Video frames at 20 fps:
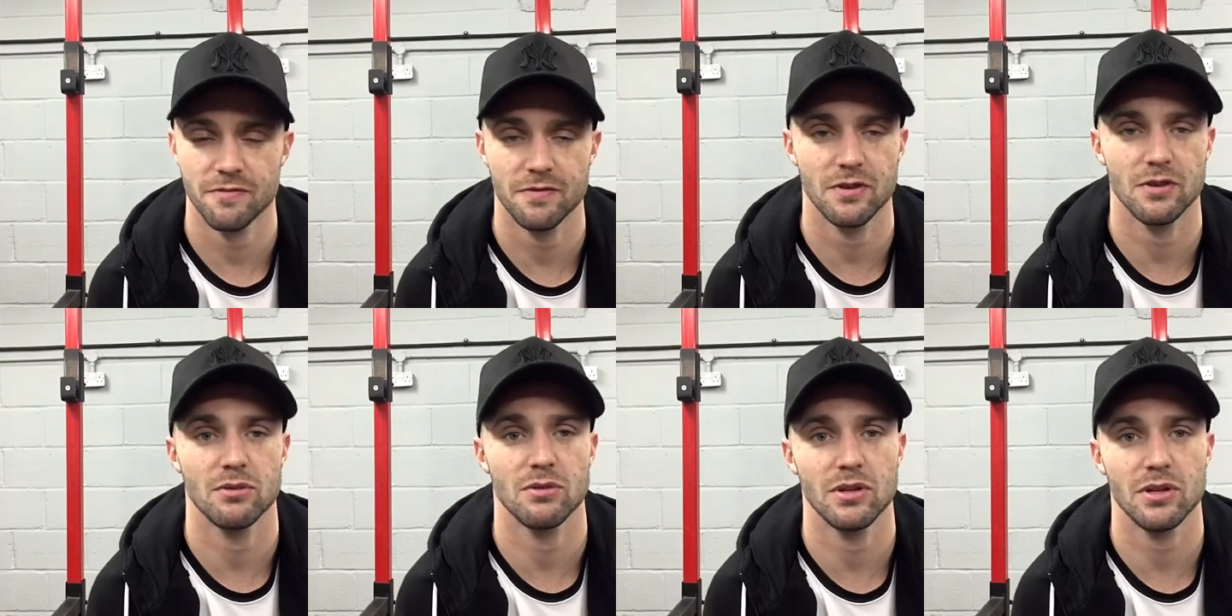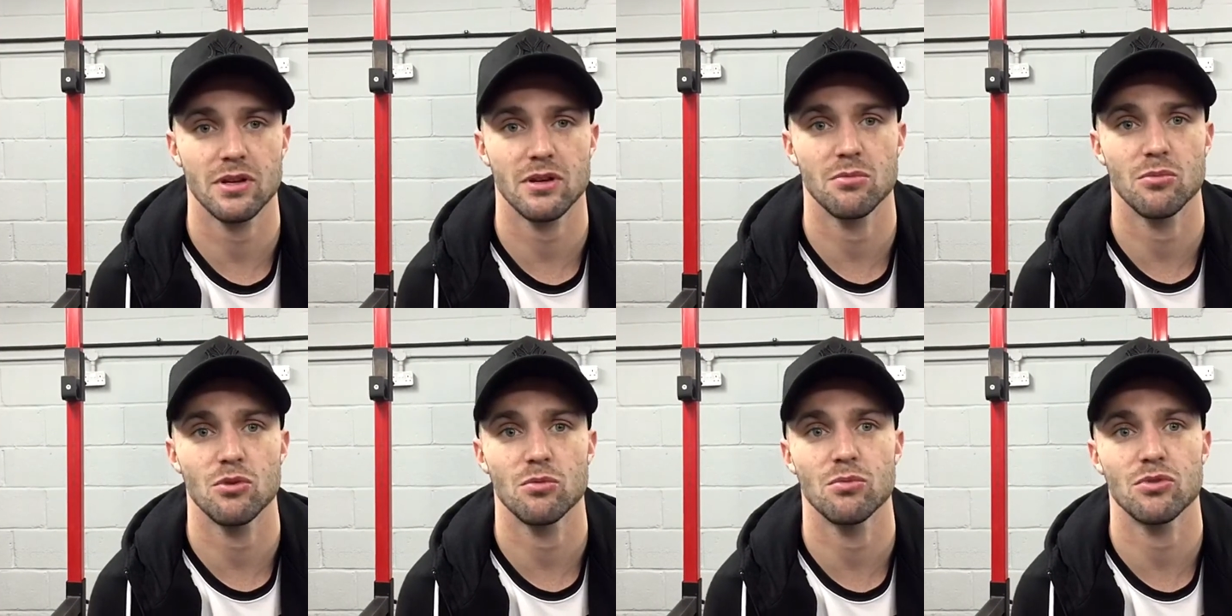Feel
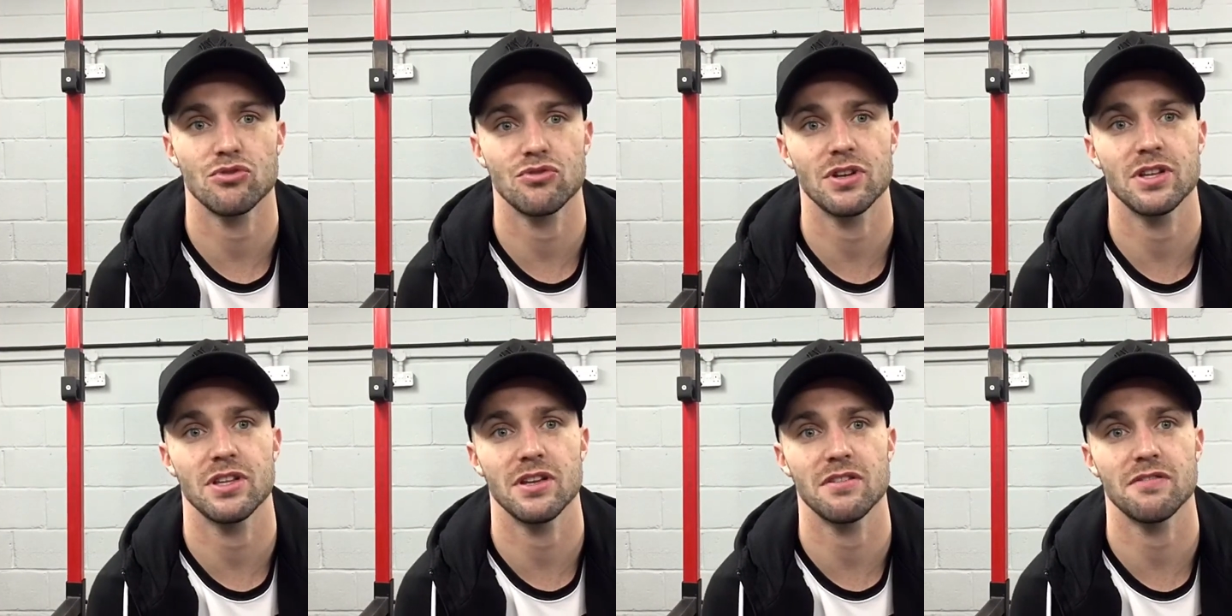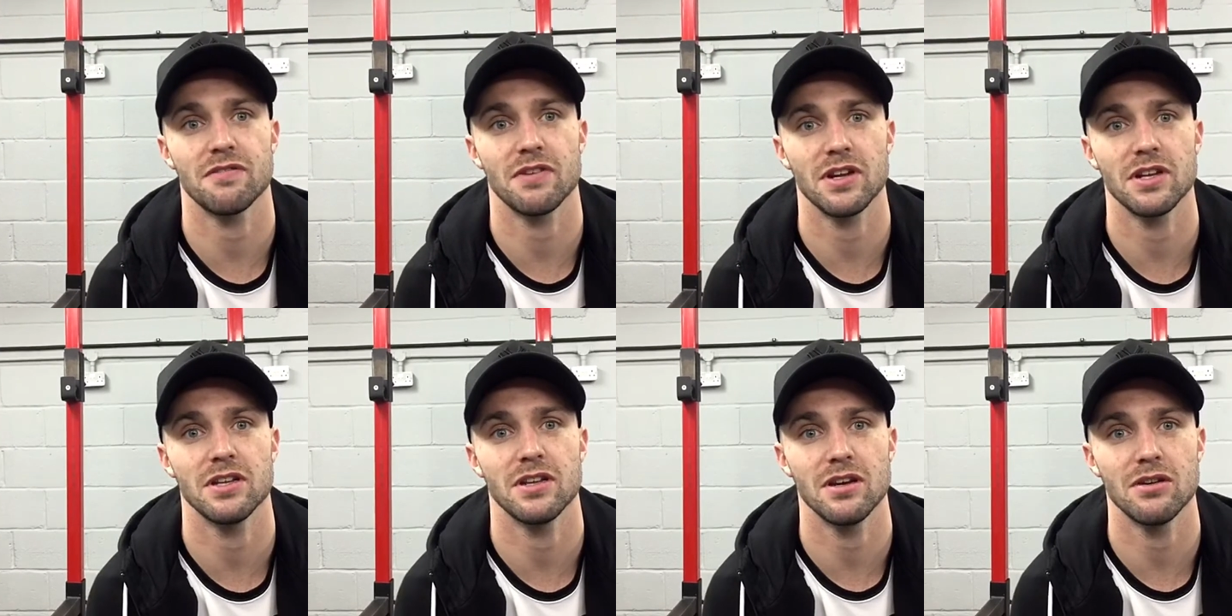like I'm almost ready to
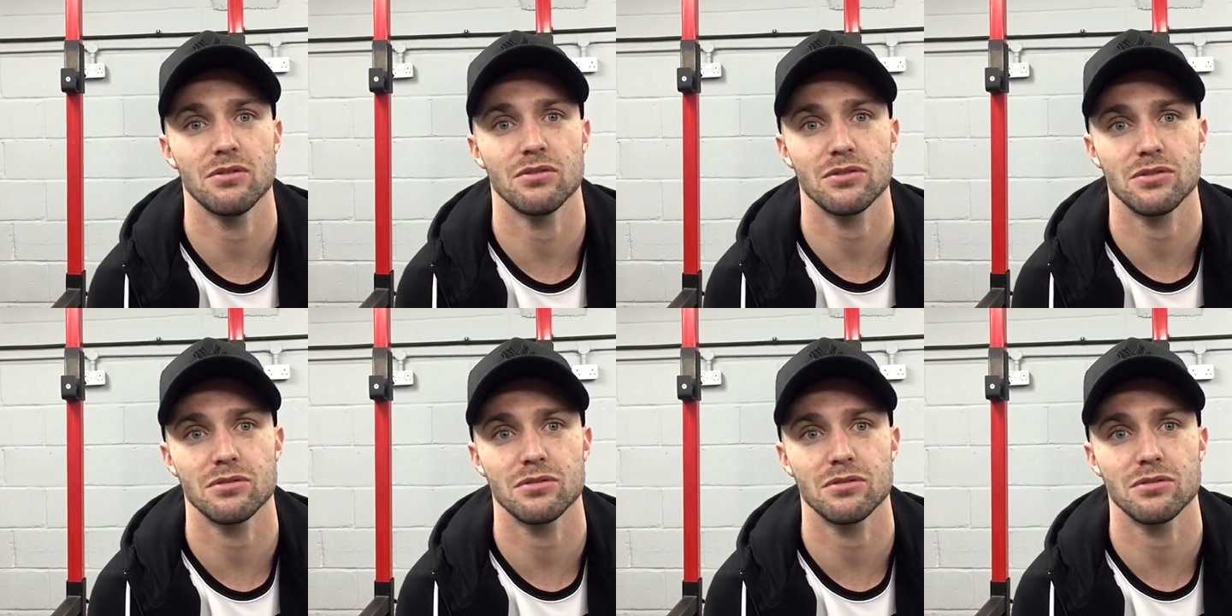fight now.